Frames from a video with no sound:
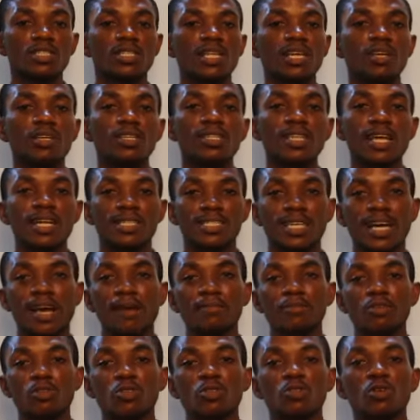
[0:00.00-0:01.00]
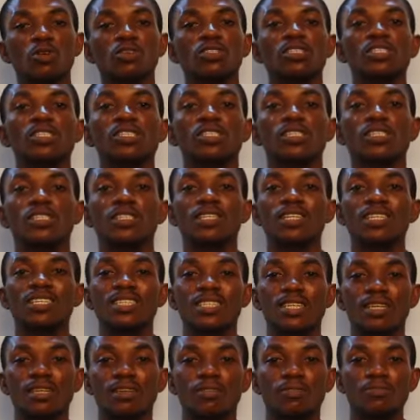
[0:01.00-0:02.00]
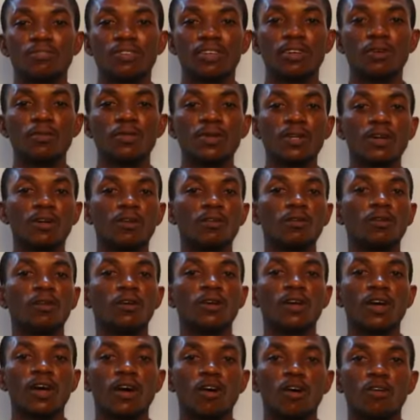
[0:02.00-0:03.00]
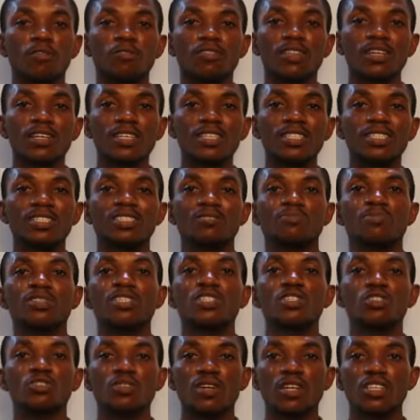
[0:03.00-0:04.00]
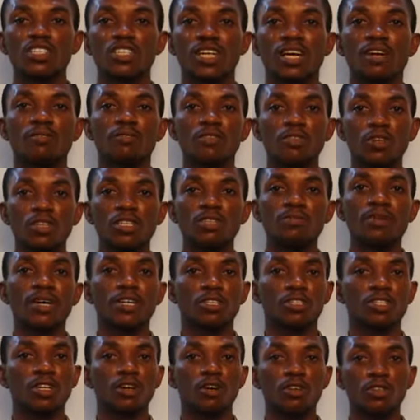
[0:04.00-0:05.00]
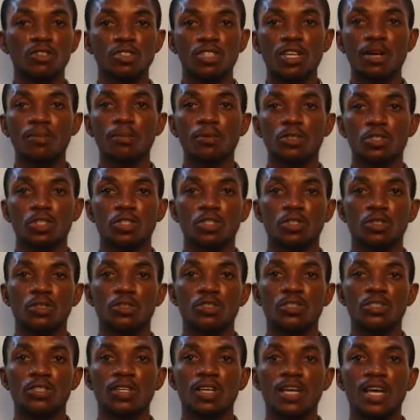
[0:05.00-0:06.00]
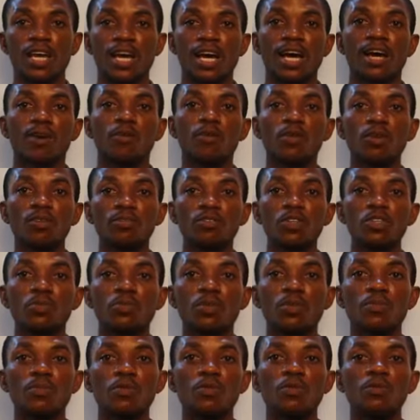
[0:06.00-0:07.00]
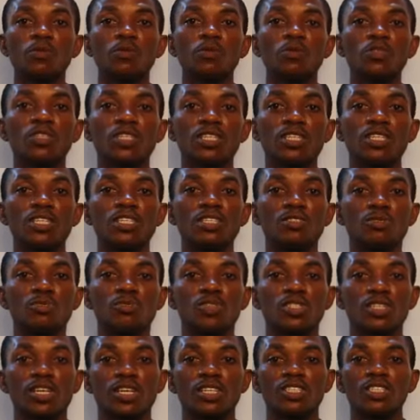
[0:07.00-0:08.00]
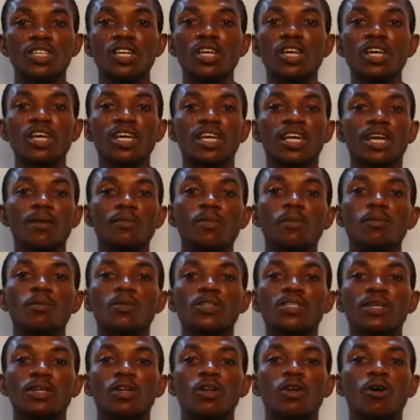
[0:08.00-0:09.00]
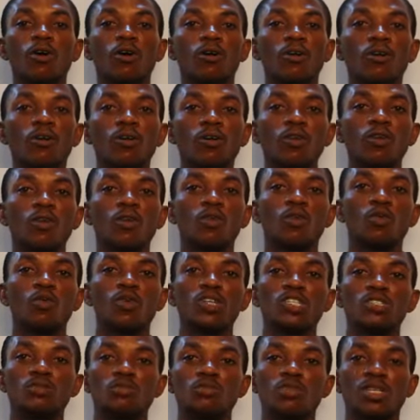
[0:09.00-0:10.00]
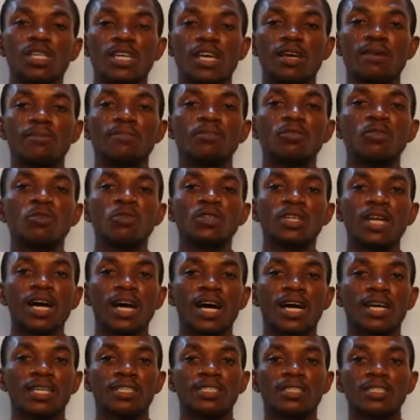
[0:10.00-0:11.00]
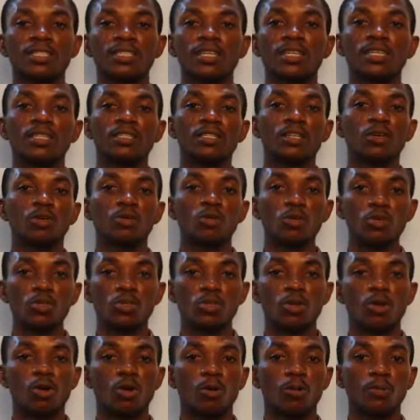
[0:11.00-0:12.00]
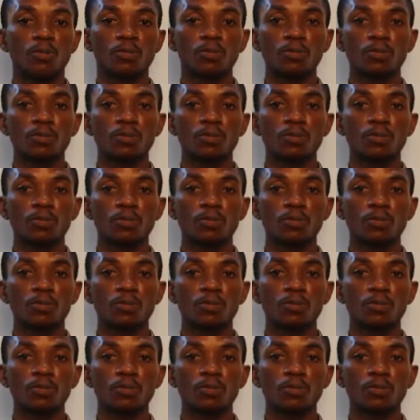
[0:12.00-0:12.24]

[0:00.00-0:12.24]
taken their time to study this phenomenon of things being stretched and returning back to their original positions. And one of those people who did this research came up with a law which became known as the Hooke's law.